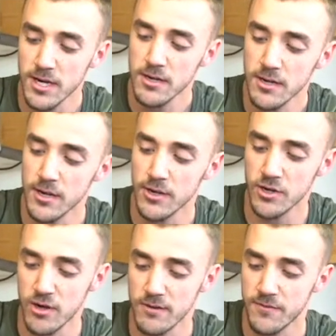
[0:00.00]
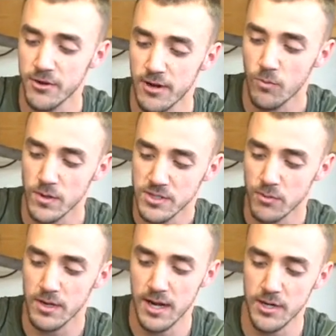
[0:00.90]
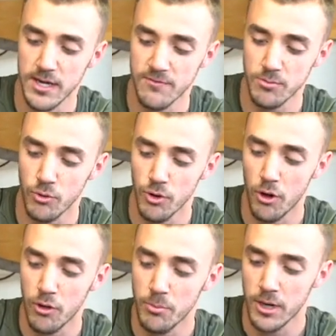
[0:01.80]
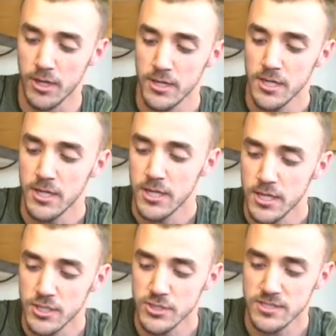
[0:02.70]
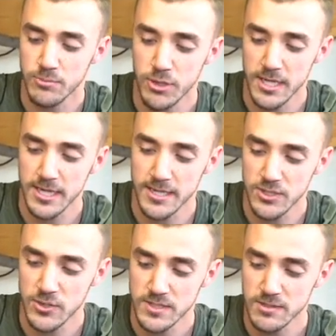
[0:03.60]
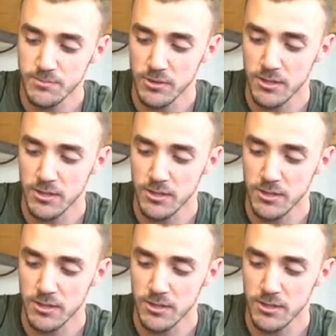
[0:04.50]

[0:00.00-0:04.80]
and you're going to try to figure out what's going on, and you have to pull it all apart just to put in 2 simple